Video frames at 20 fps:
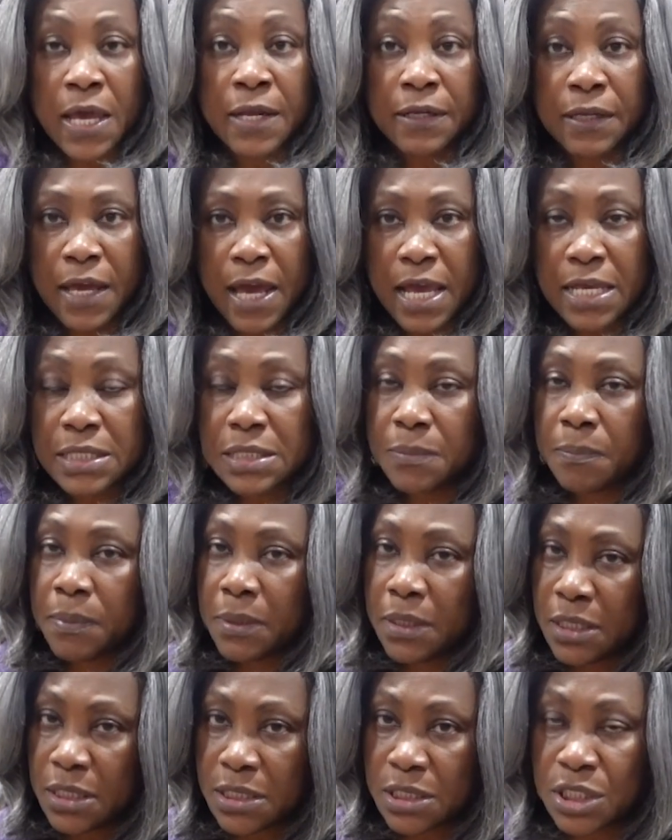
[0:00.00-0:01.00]
And guys,
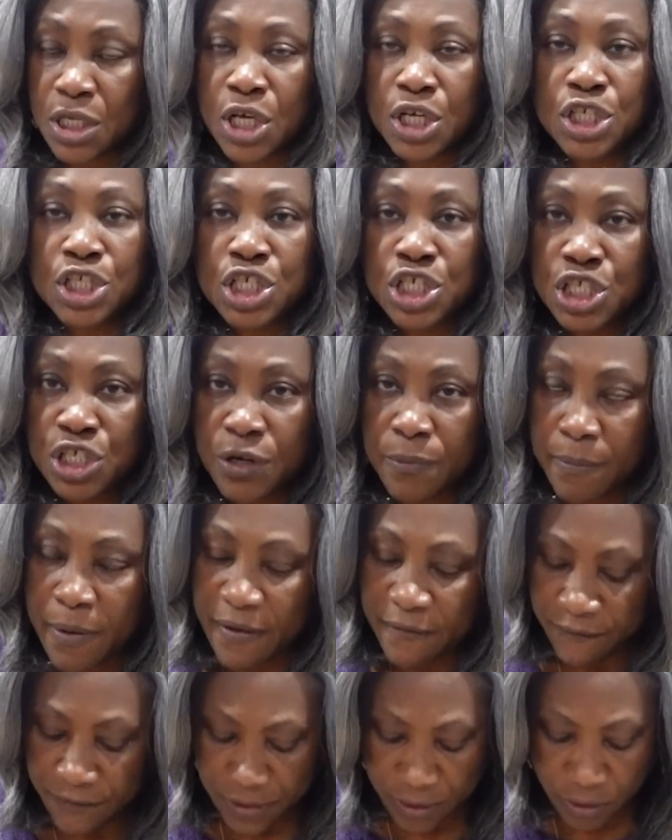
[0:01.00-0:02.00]
please share
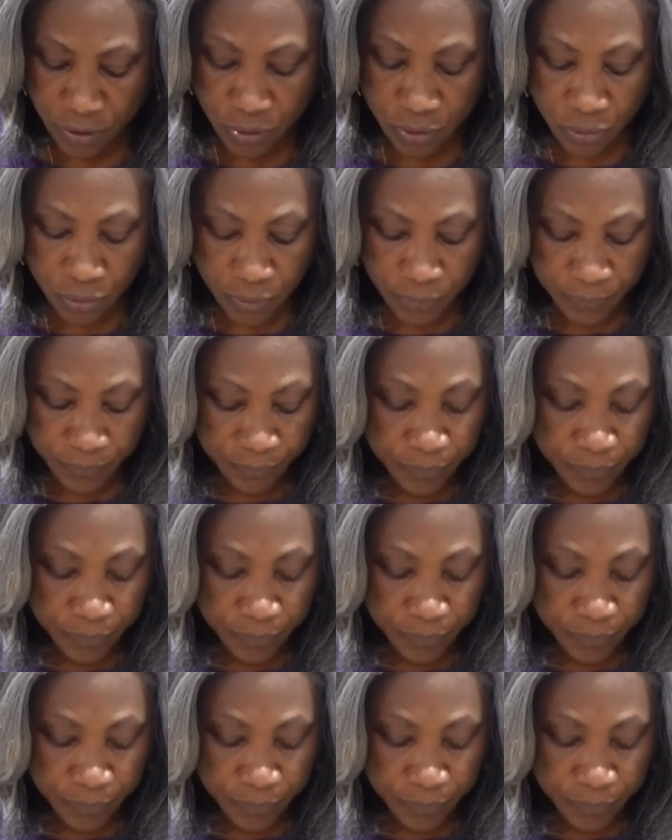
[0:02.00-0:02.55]
my video.